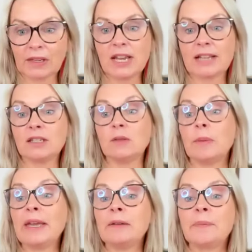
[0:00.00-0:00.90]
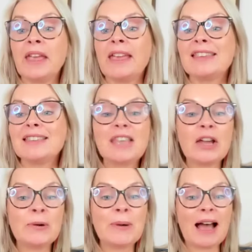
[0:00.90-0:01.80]
chat to you a bit
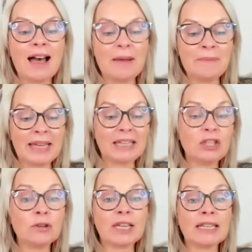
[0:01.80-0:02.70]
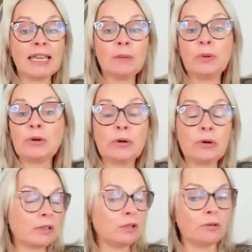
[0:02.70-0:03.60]
so um, you can keep
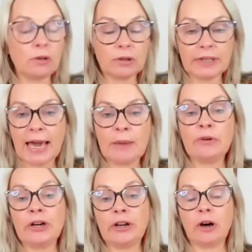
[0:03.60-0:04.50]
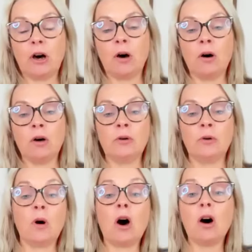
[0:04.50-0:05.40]
your your camera on
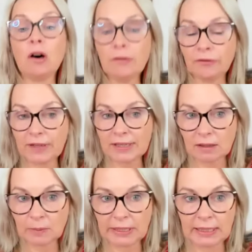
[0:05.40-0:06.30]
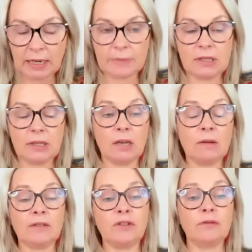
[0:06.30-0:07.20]
or off. It's completely up to
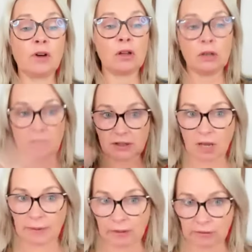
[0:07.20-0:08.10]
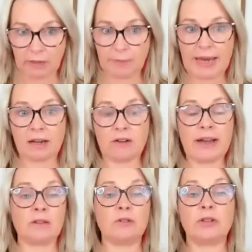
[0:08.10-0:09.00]
you. If you've got lots going on in the
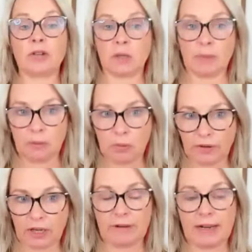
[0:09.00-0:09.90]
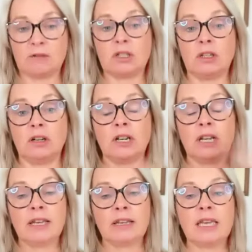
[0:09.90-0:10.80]
background or you're going to be moving around a lot,
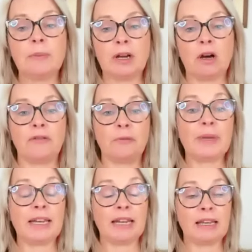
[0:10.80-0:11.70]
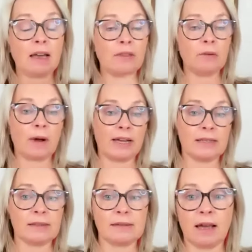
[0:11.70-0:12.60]
keep it off. But
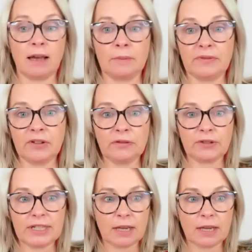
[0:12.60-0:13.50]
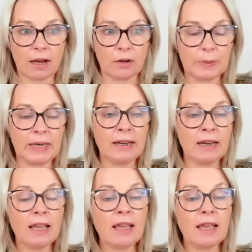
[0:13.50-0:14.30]
otherwise, um, feel free to open it.